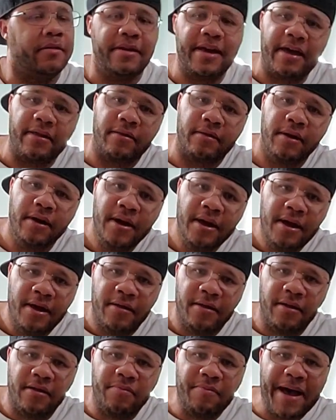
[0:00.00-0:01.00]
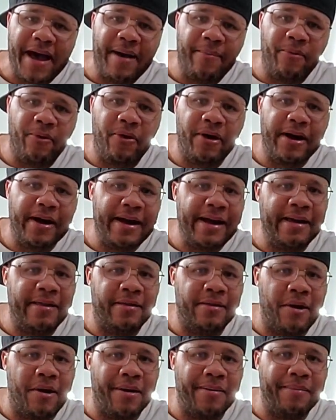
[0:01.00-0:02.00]
Yes, this bad boy is
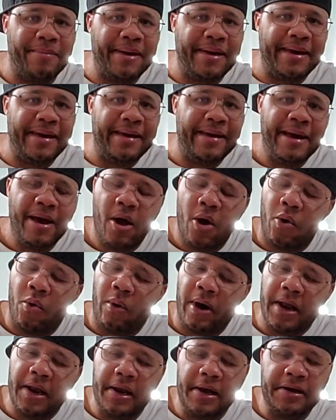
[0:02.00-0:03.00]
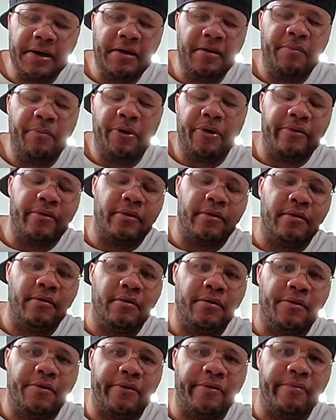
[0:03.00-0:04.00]
going to be one lucky
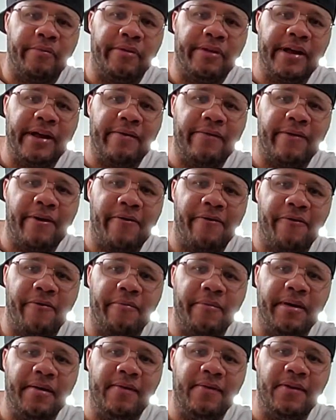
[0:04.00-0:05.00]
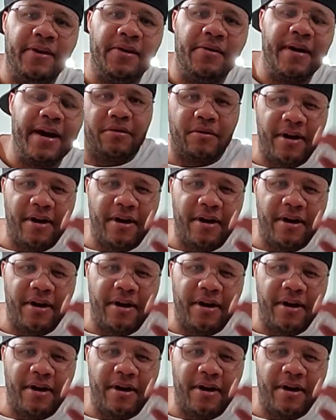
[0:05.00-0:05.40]
person's Christmas gift from me to you.